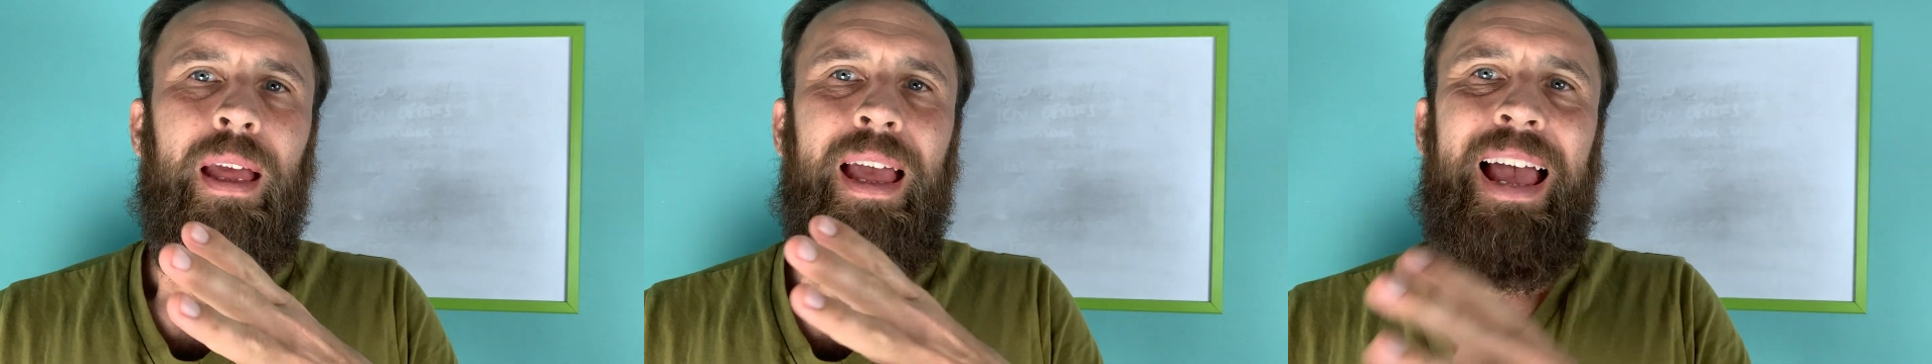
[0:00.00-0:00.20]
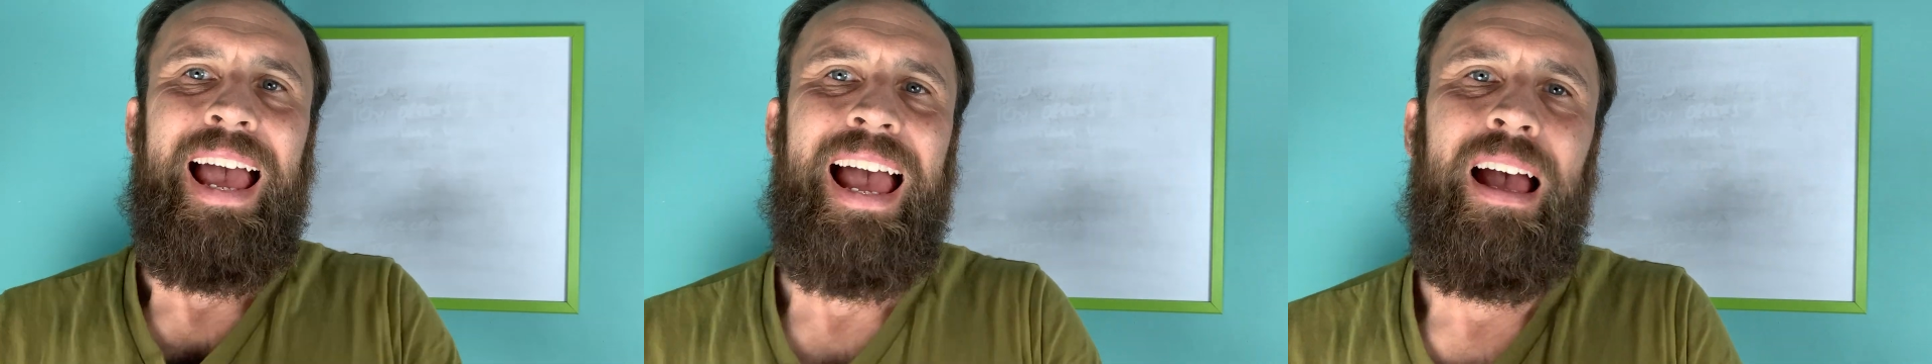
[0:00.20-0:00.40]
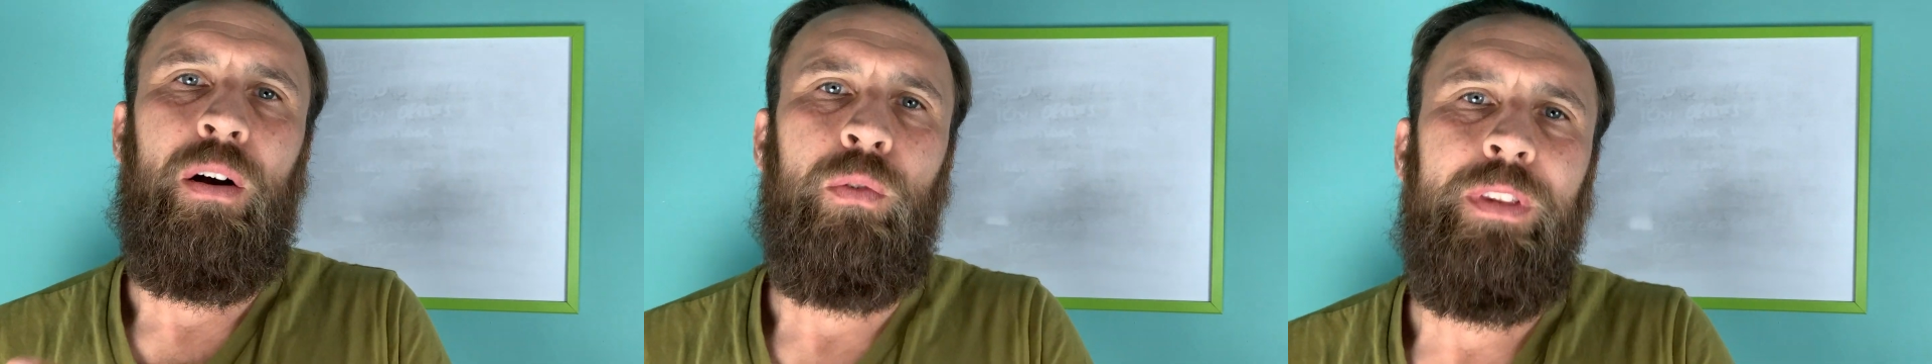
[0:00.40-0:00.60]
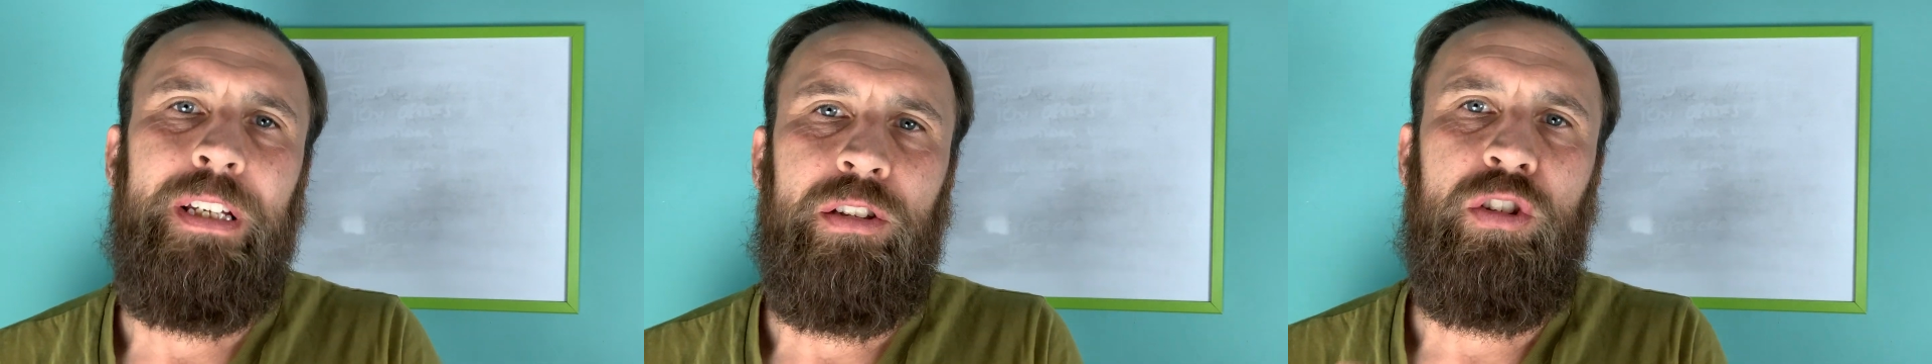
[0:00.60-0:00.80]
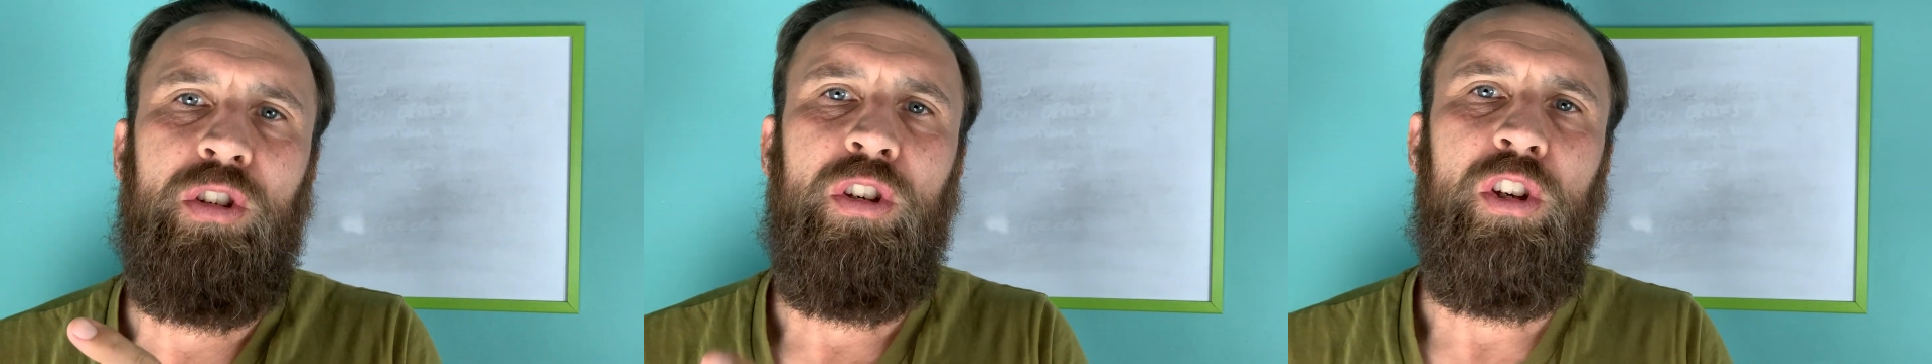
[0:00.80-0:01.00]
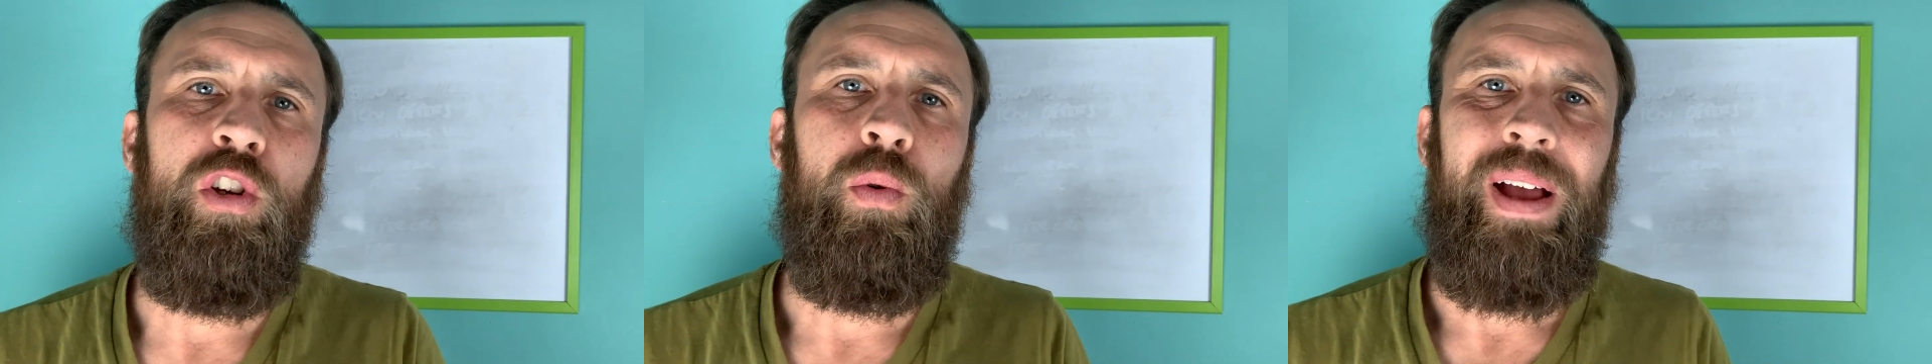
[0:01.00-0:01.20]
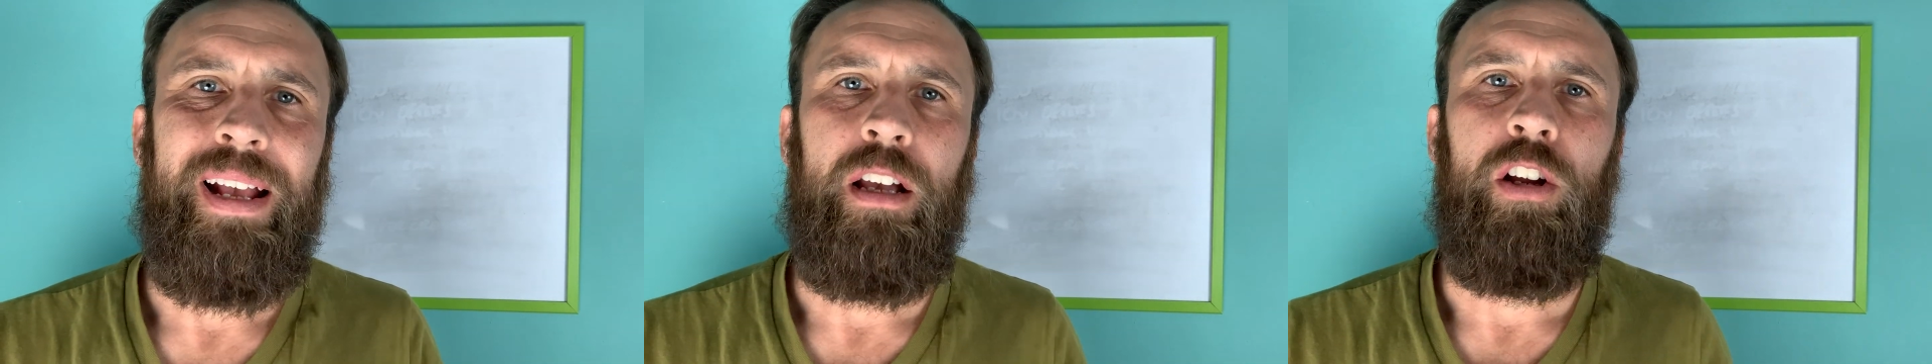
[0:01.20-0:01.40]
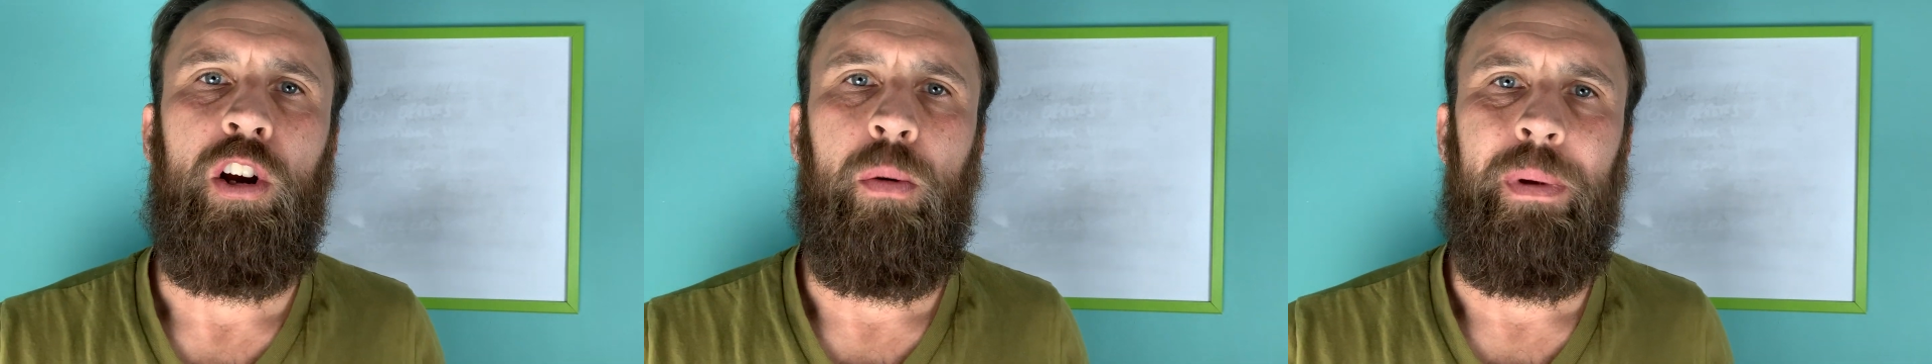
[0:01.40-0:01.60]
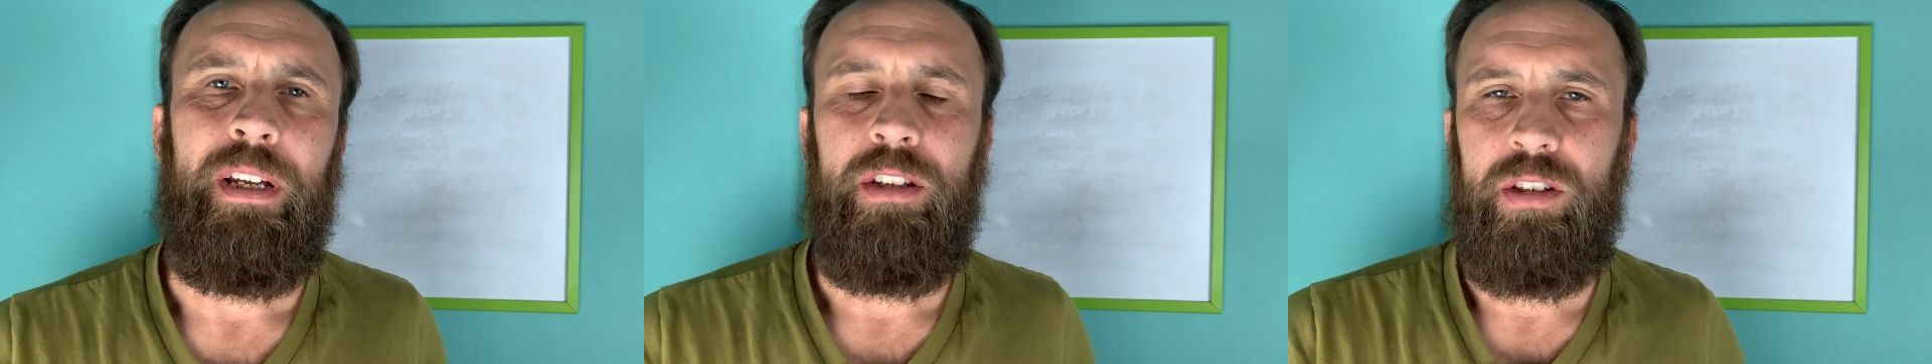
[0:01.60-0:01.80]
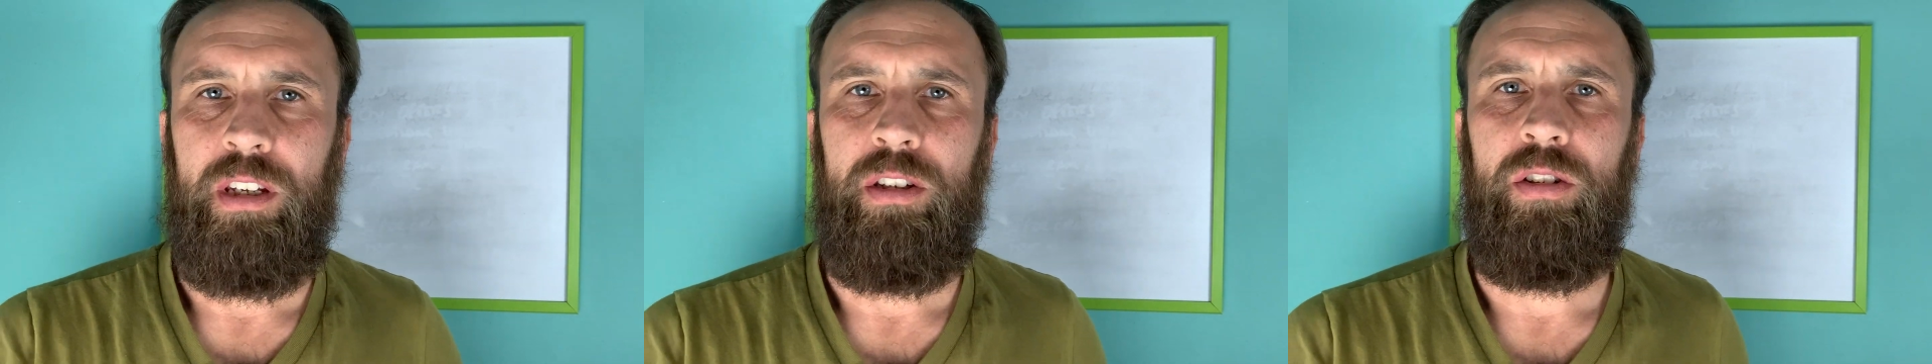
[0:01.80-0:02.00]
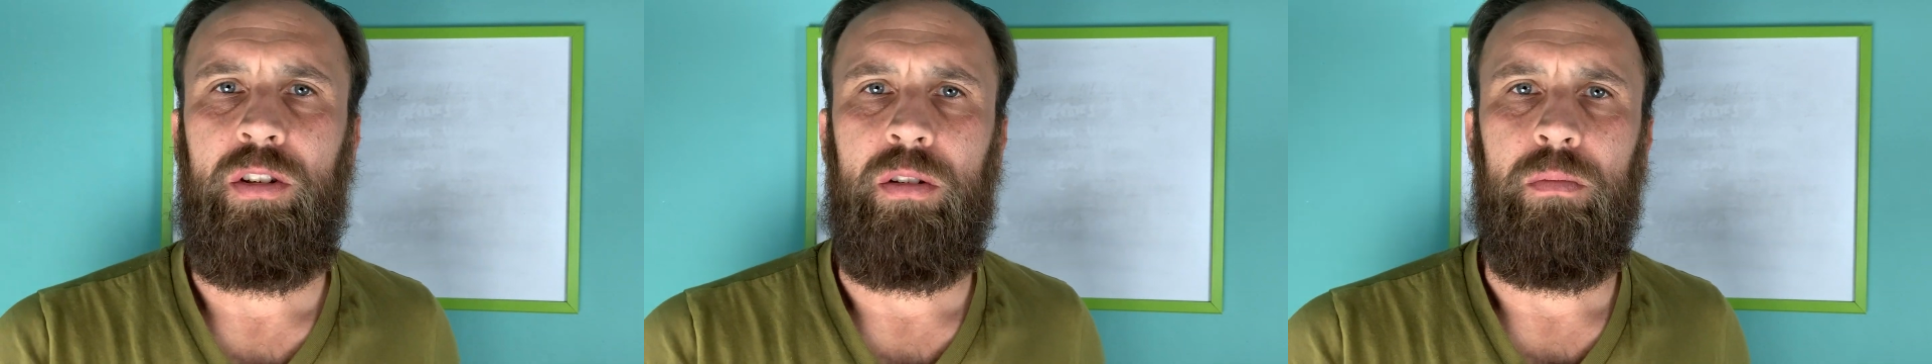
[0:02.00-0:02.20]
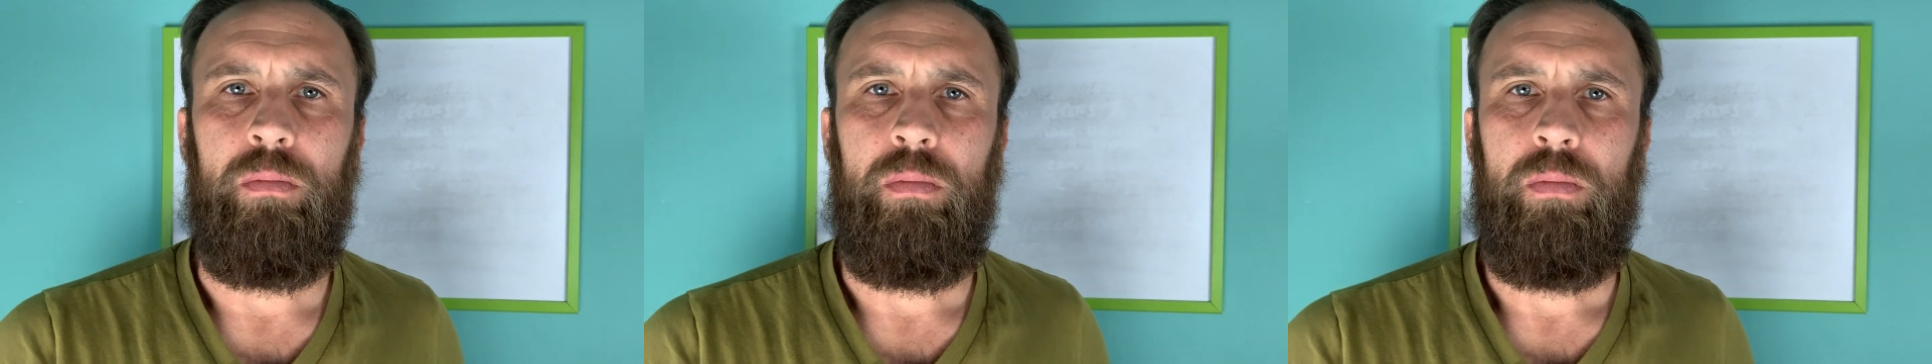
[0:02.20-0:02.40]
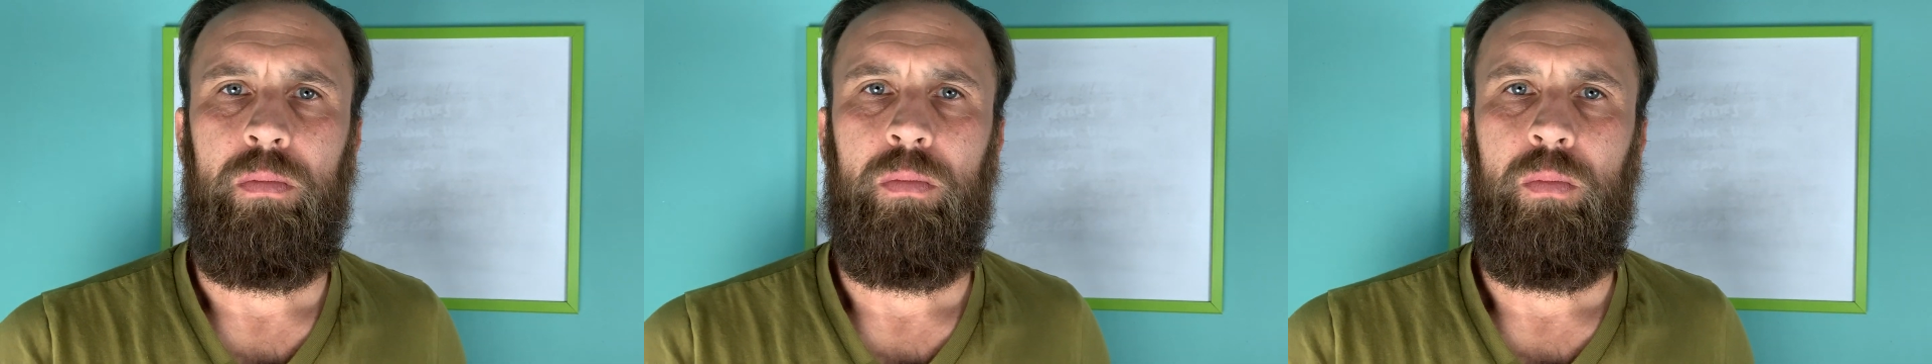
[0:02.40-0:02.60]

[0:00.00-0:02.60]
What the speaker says: how this new economic system